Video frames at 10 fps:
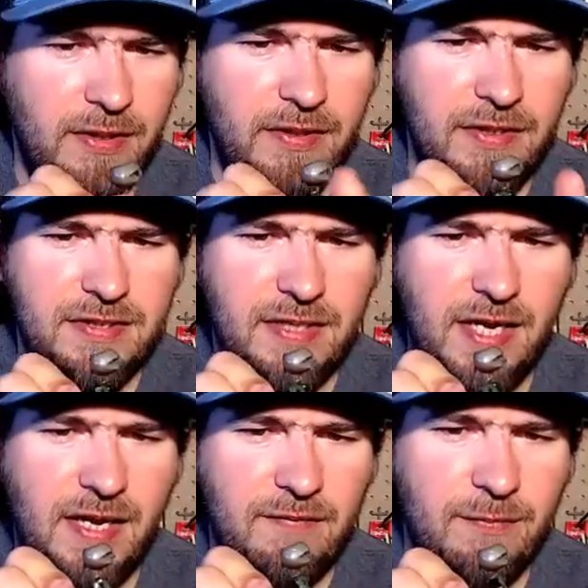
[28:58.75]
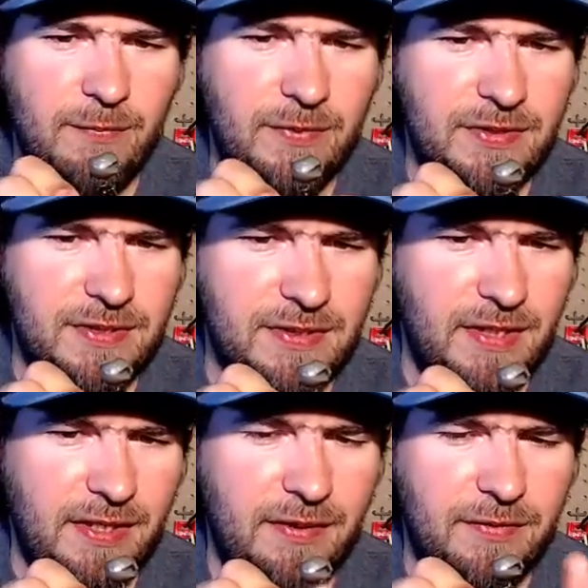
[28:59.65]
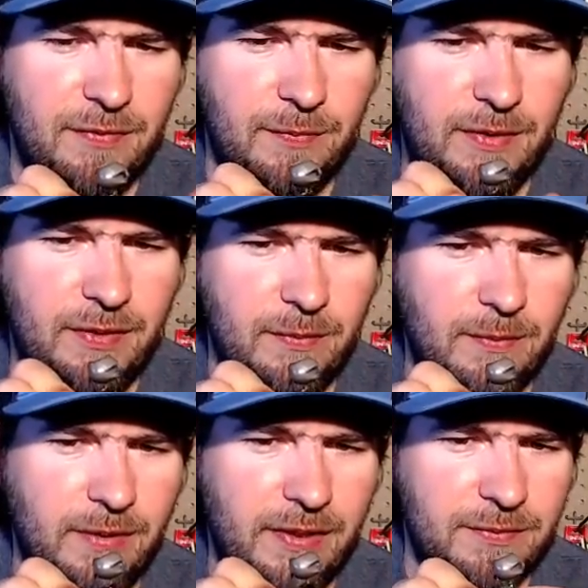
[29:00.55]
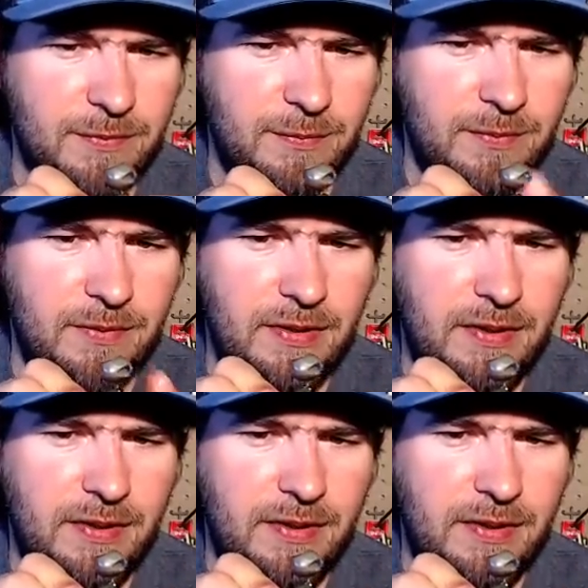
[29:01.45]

This is a heavy one. This is like a 3/4 ounce one.